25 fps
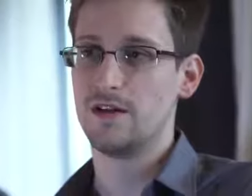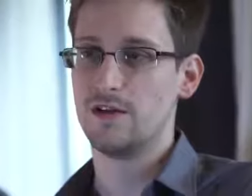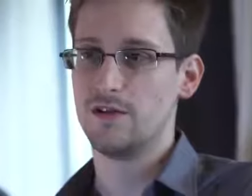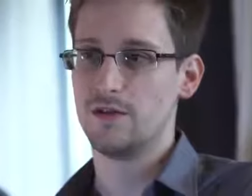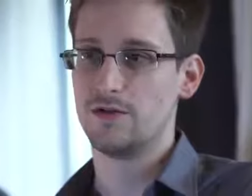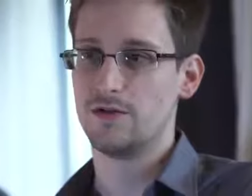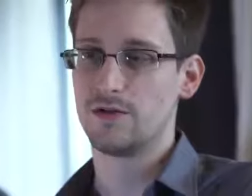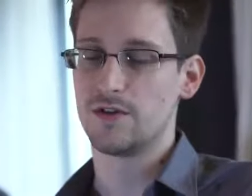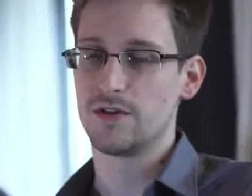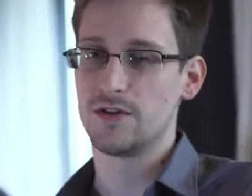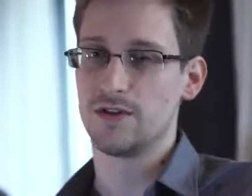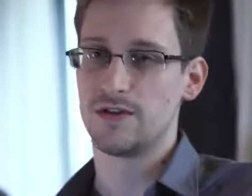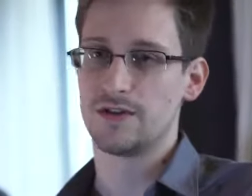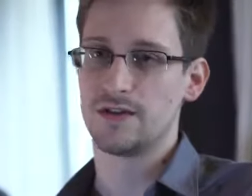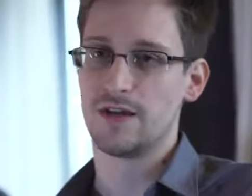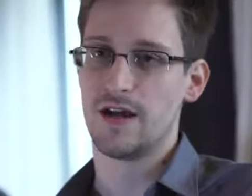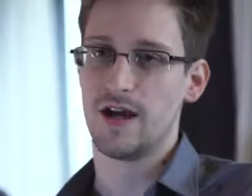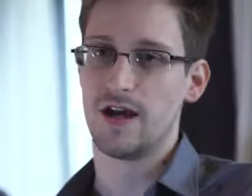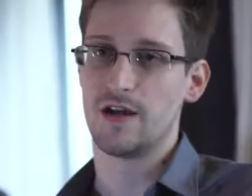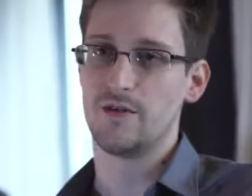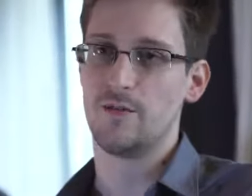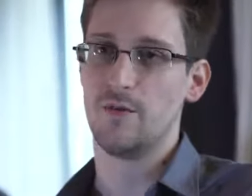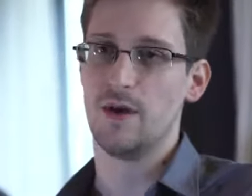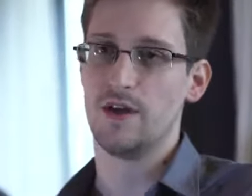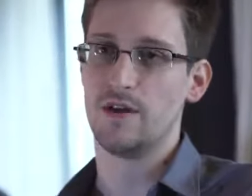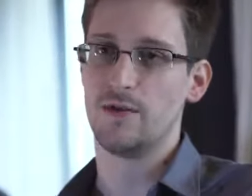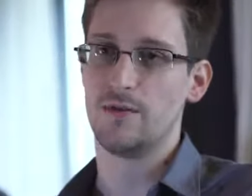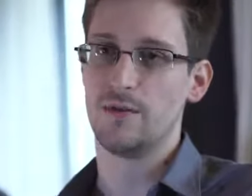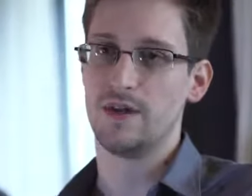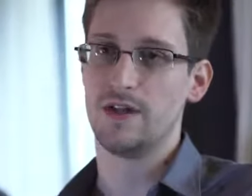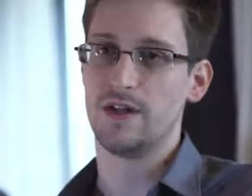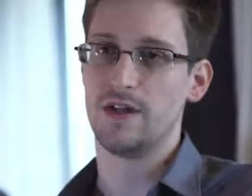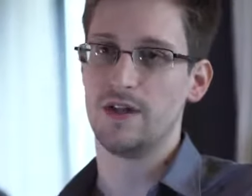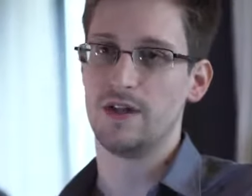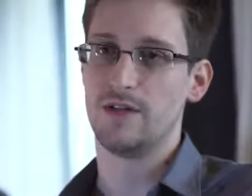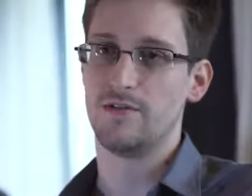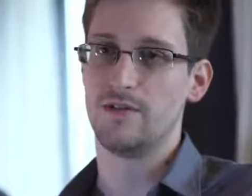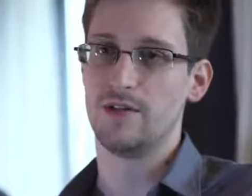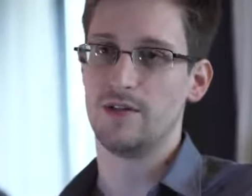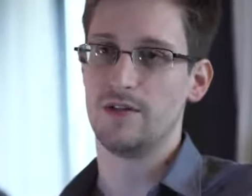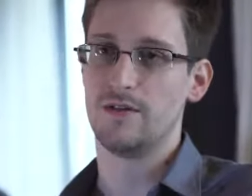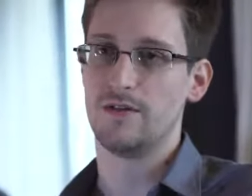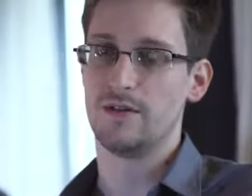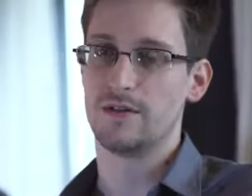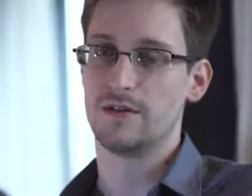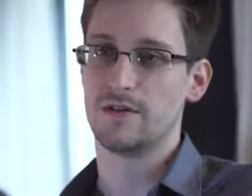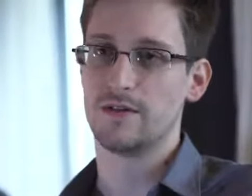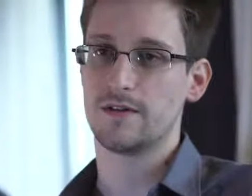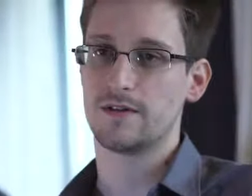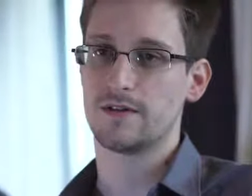You should decide whether we need to be
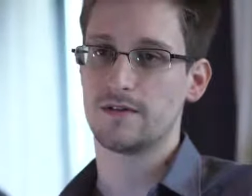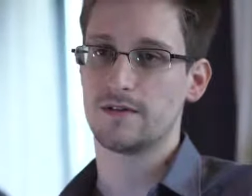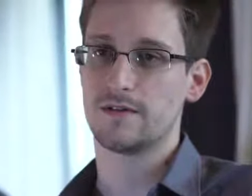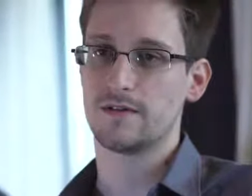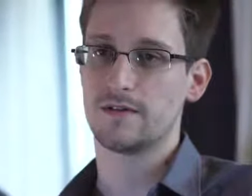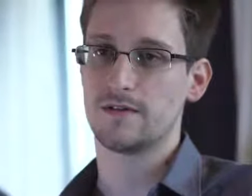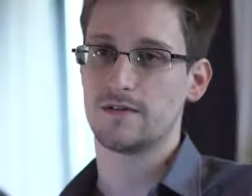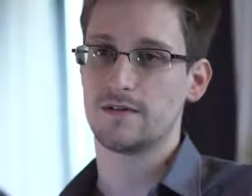doing this.